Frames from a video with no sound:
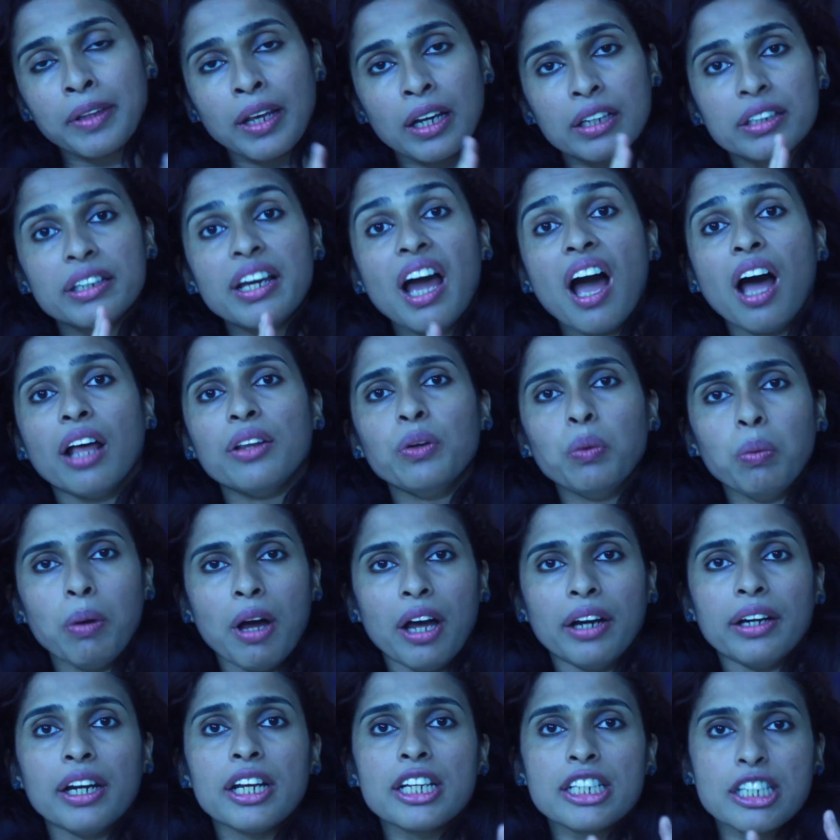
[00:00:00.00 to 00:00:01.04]
The other
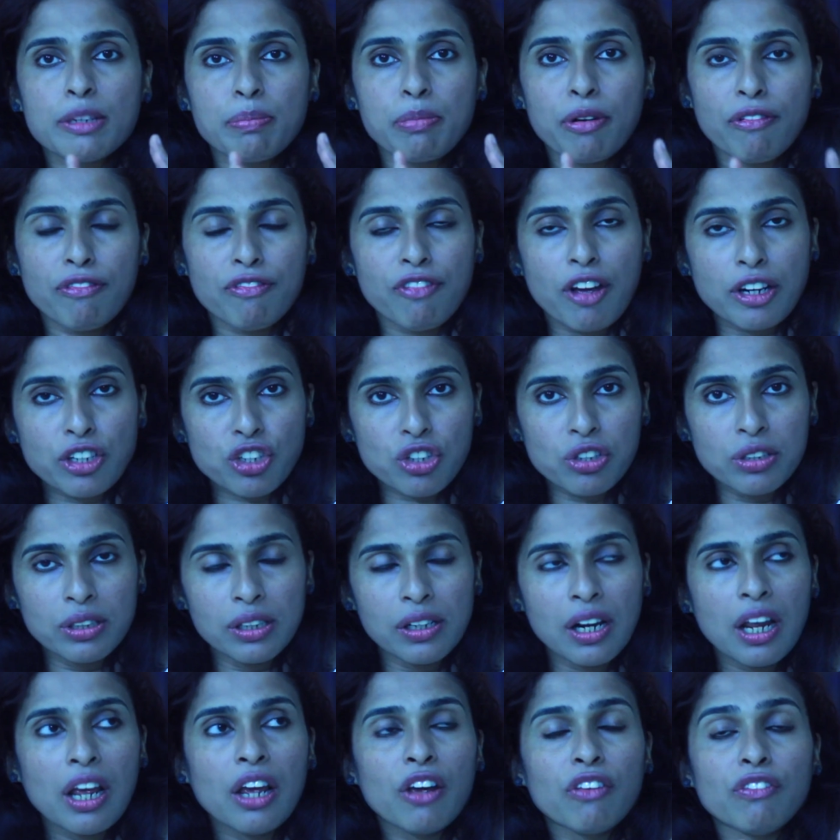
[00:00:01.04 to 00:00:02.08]
one is professional,
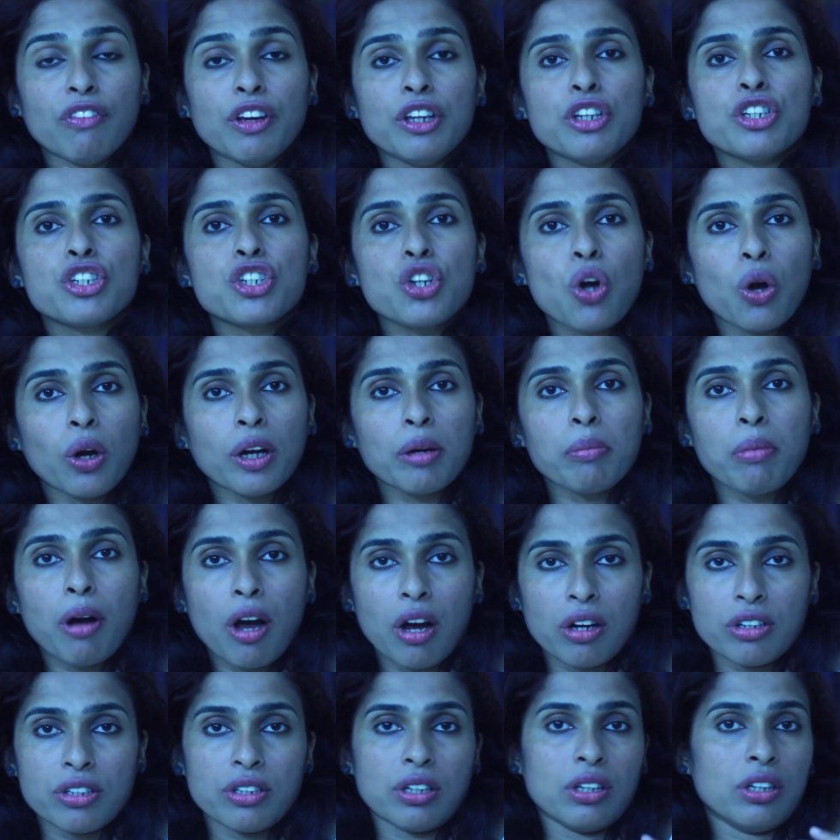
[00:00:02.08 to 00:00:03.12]
where you talk
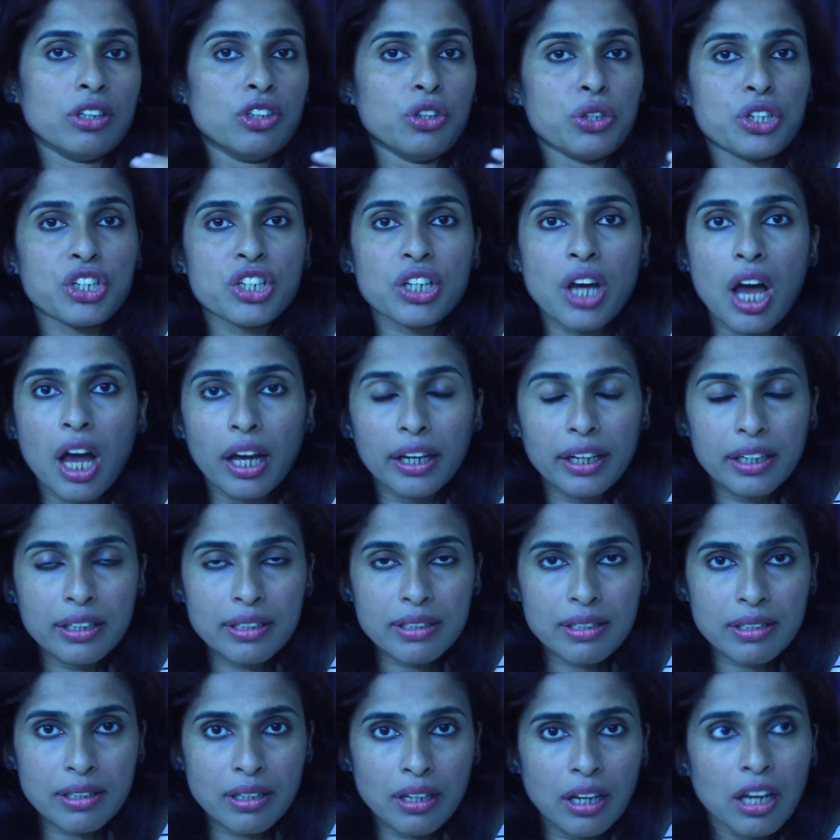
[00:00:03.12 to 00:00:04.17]
about your
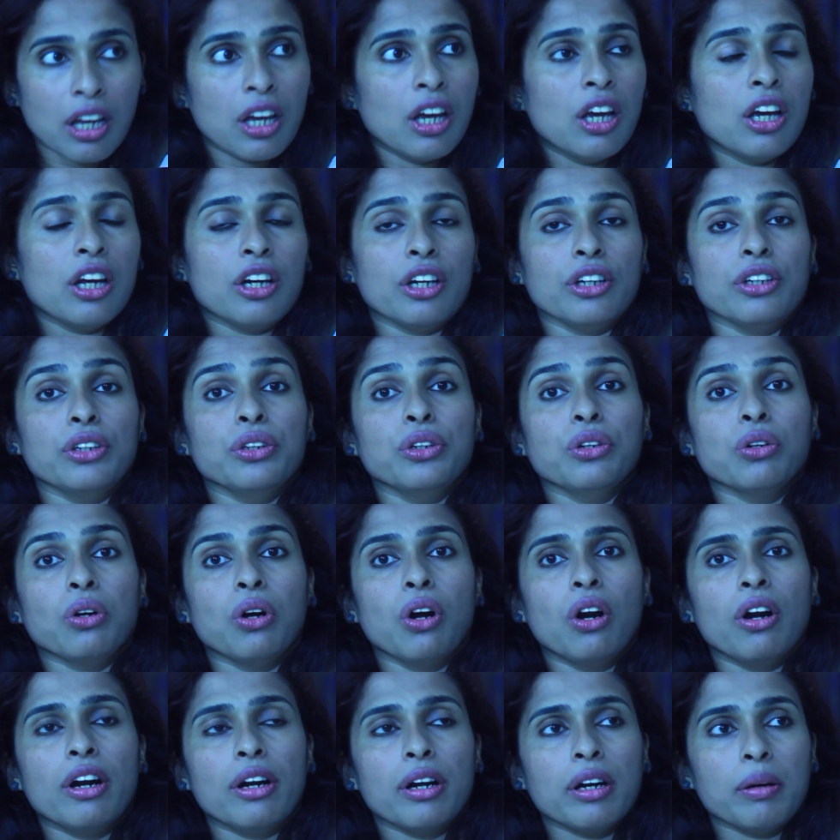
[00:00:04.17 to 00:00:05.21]
targets,
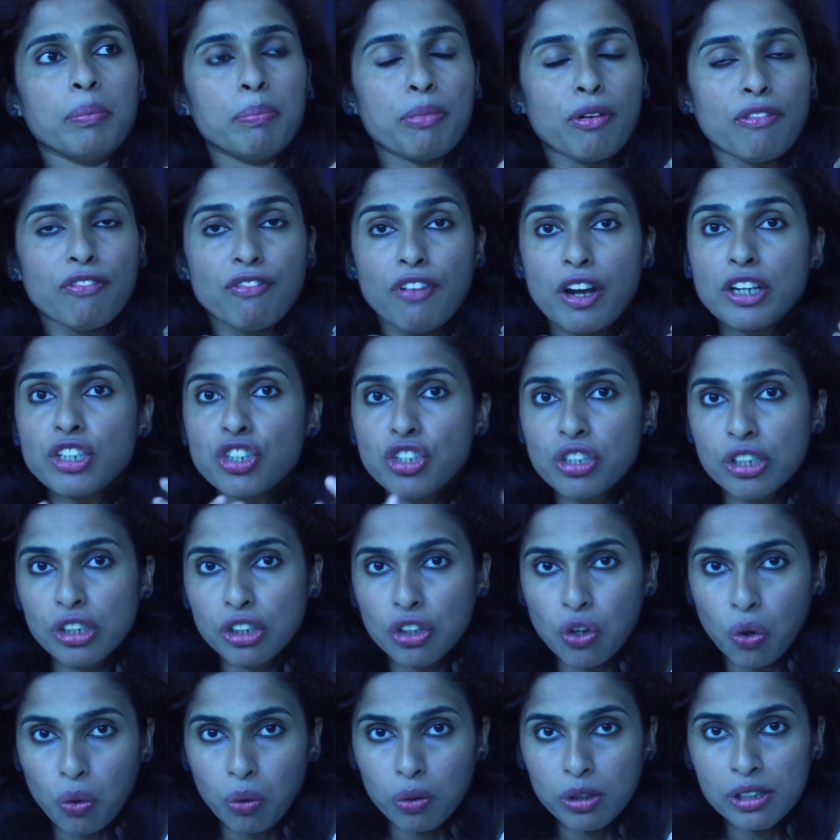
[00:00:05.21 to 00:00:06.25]
your professional
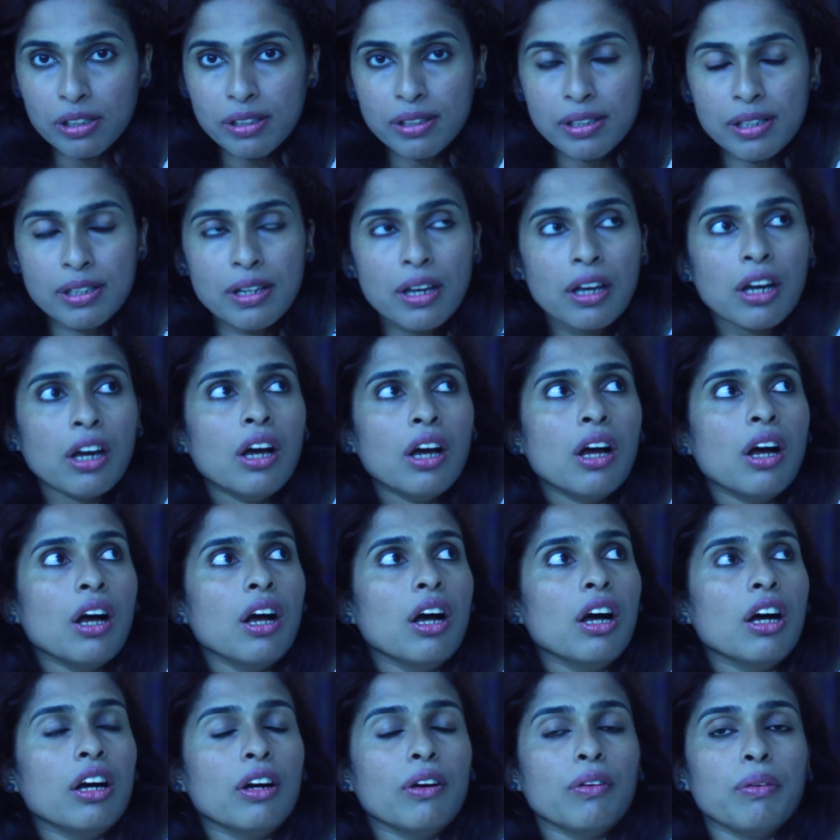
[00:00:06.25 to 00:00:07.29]
goals,
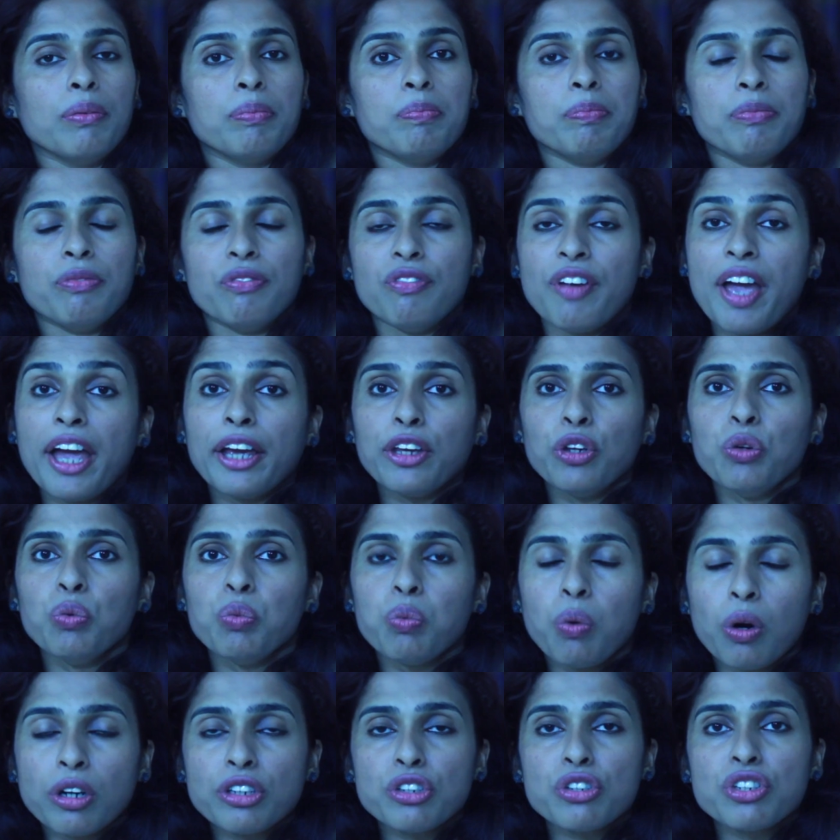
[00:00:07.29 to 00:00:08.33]
where you
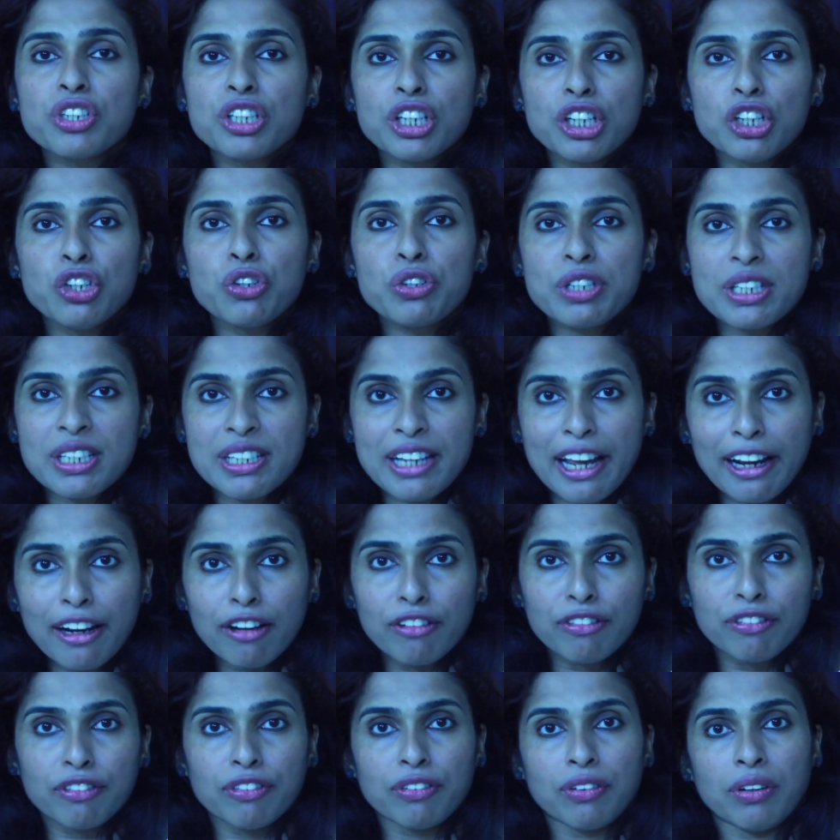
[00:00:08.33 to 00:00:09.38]
want to see
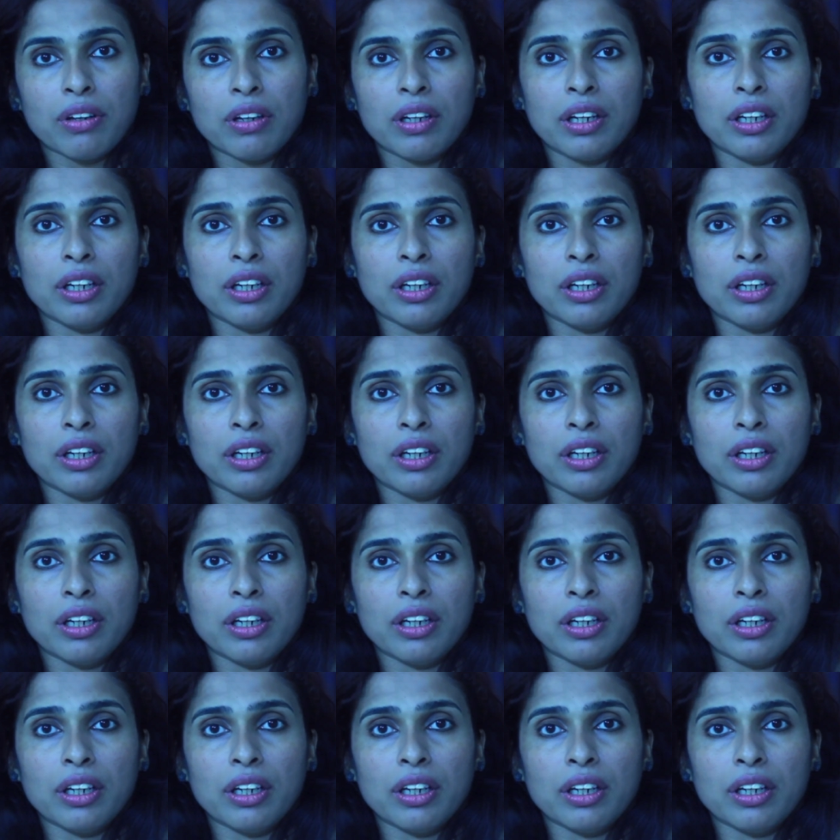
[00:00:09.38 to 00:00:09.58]
yourself.